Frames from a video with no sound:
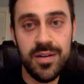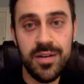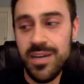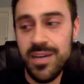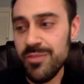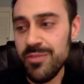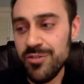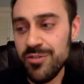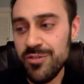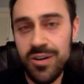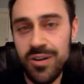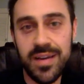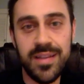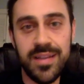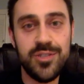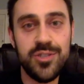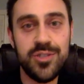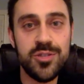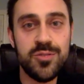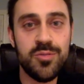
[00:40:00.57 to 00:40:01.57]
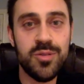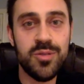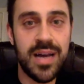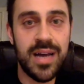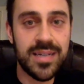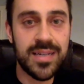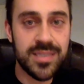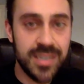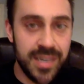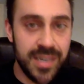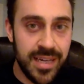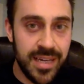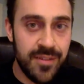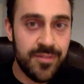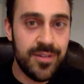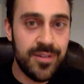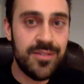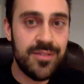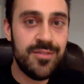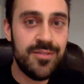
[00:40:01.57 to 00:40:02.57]
Give them a try. They just relax
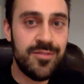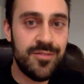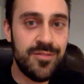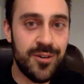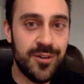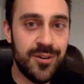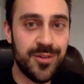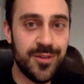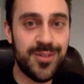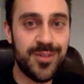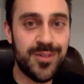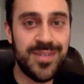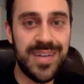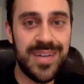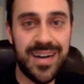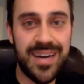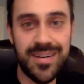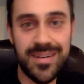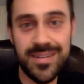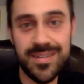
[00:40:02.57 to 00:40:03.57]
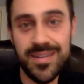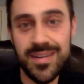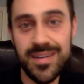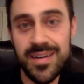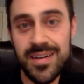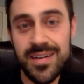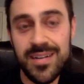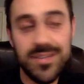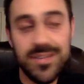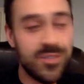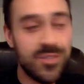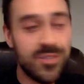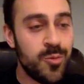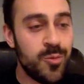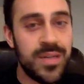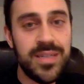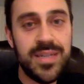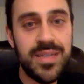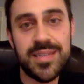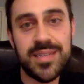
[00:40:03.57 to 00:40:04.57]
even further down. And just
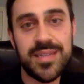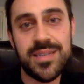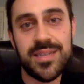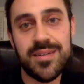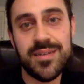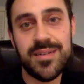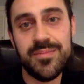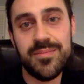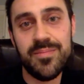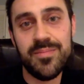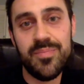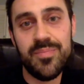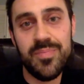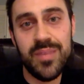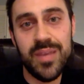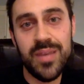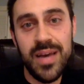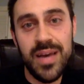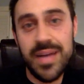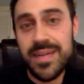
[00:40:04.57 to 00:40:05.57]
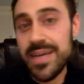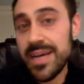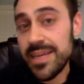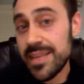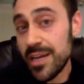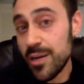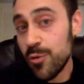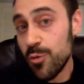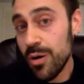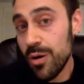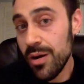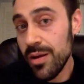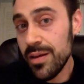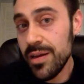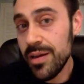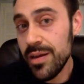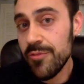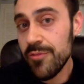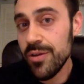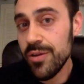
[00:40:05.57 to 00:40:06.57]
quit testing. And take that
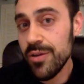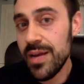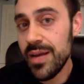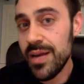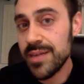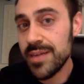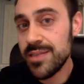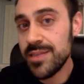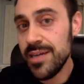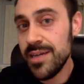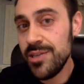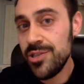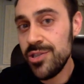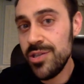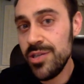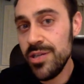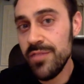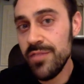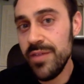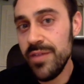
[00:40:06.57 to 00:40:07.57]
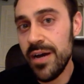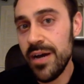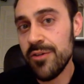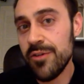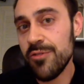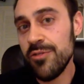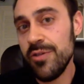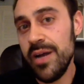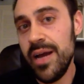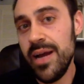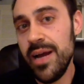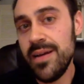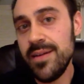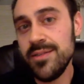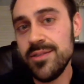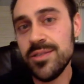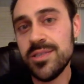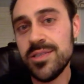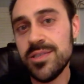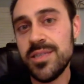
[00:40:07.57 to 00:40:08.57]
quality of relaxation you've now created
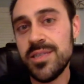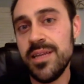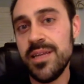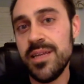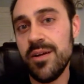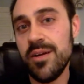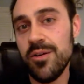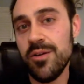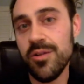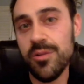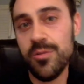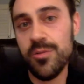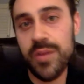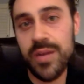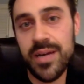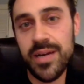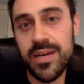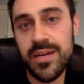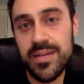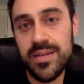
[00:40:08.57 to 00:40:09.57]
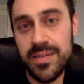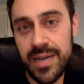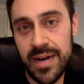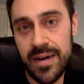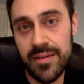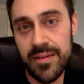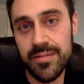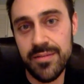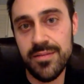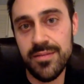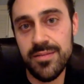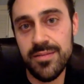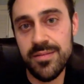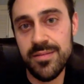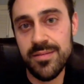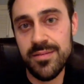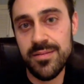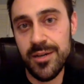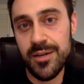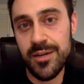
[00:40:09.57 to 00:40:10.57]
and just send that all the way down
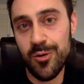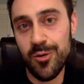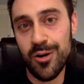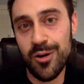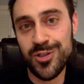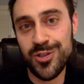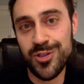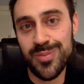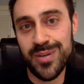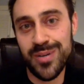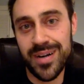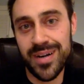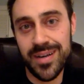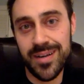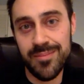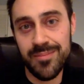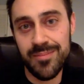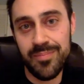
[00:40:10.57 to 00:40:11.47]
across your body.